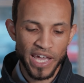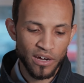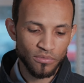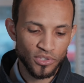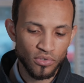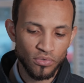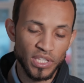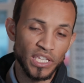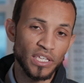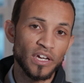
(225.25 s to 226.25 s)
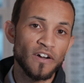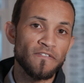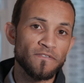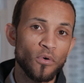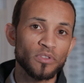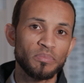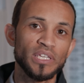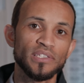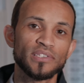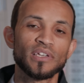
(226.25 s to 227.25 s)
now to the fourth
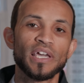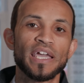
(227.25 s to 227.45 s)
piece,